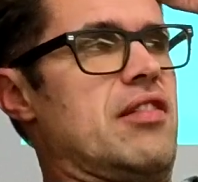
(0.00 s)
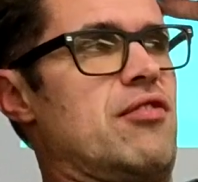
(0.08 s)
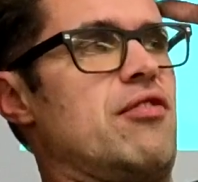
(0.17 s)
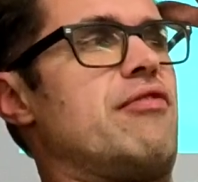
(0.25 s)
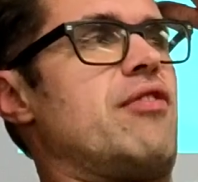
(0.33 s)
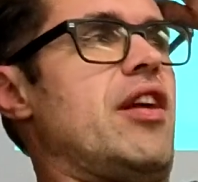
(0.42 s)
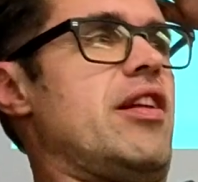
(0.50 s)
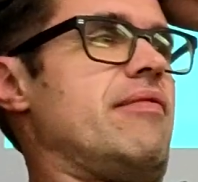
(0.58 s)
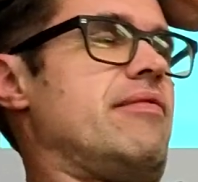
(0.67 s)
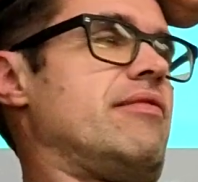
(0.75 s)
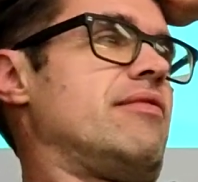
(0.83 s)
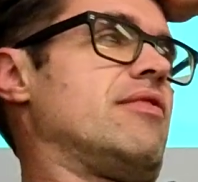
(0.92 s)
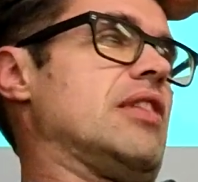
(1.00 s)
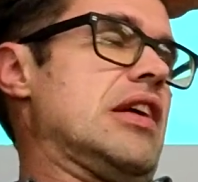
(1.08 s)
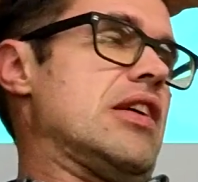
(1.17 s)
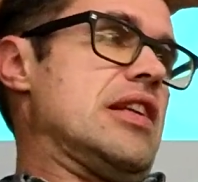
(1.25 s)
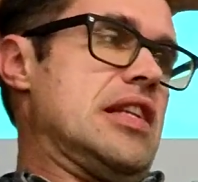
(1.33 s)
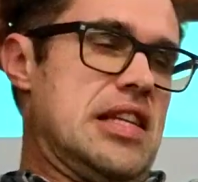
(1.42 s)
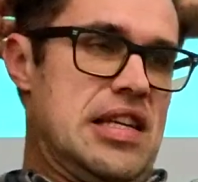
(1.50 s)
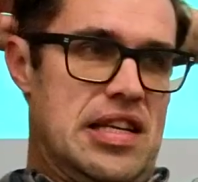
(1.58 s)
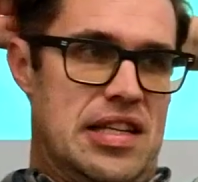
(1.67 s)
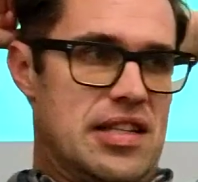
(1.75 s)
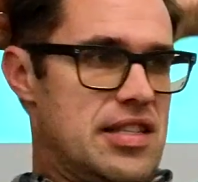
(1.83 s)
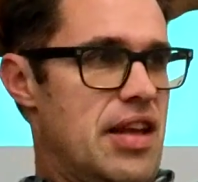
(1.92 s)
Good Friday. That's what. All right. Good
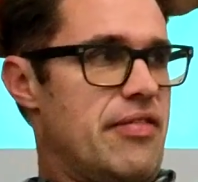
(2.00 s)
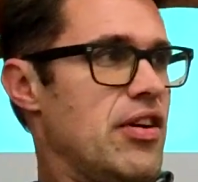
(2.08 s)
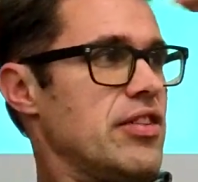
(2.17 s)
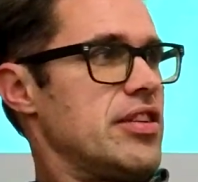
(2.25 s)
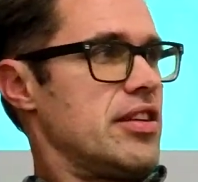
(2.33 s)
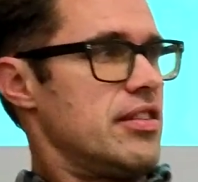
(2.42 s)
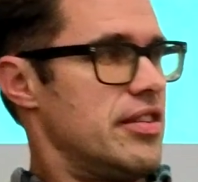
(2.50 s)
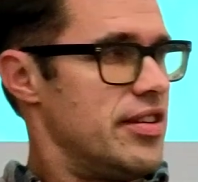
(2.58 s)
Friday. Safe hunting.